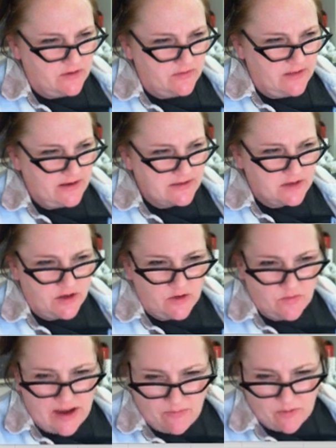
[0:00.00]
then it's going to
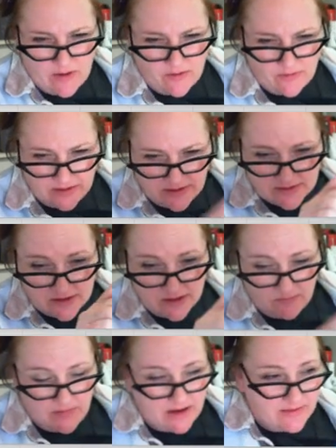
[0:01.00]
wrap around and it's going
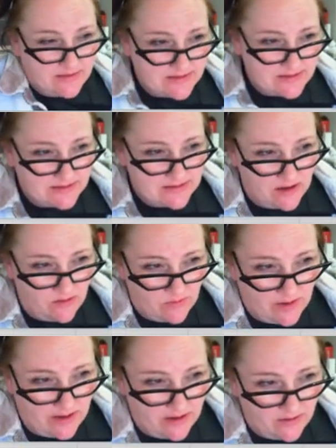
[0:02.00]
to make this cell
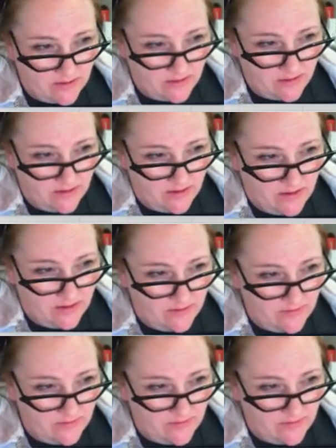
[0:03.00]
right here a